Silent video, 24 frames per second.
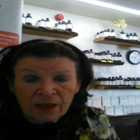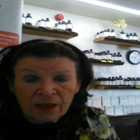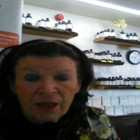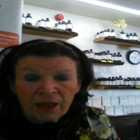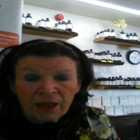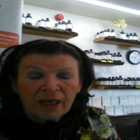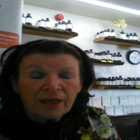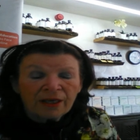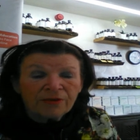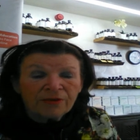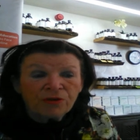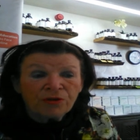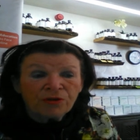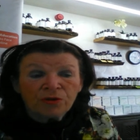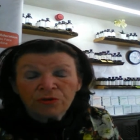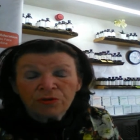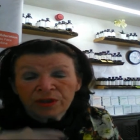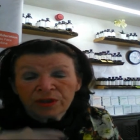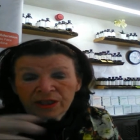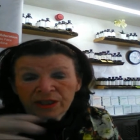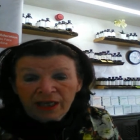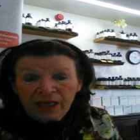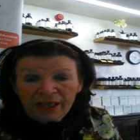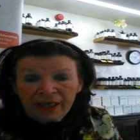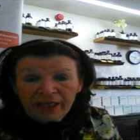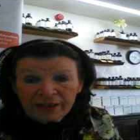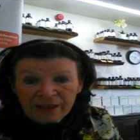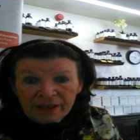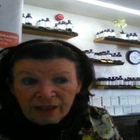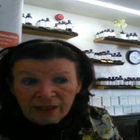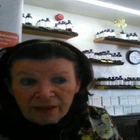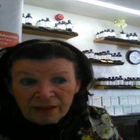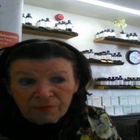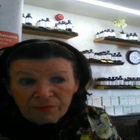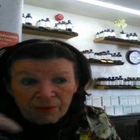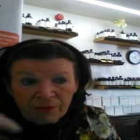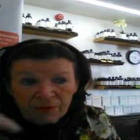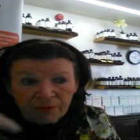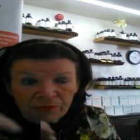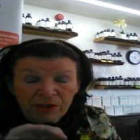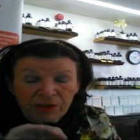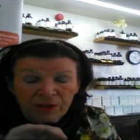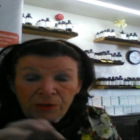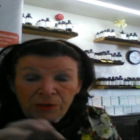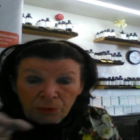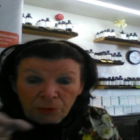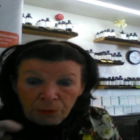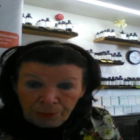used as a
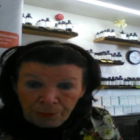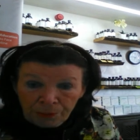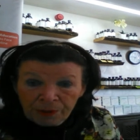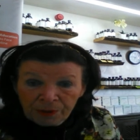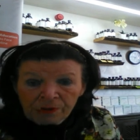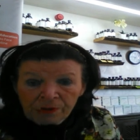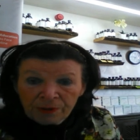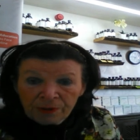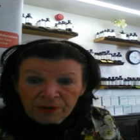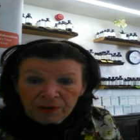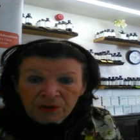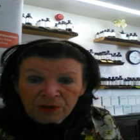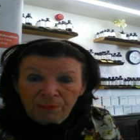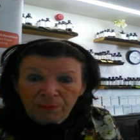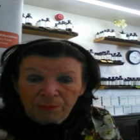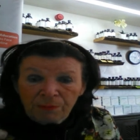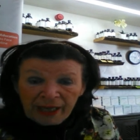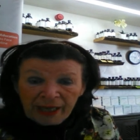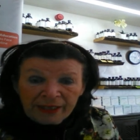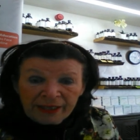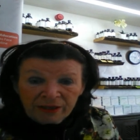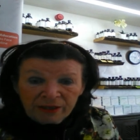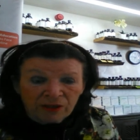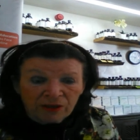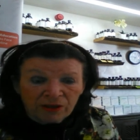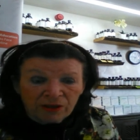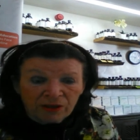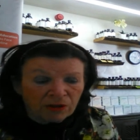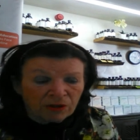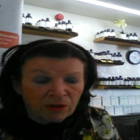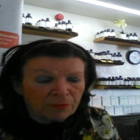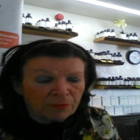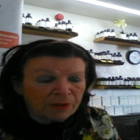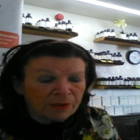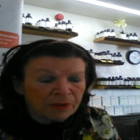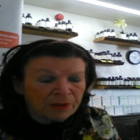soup, so a blend of herbs,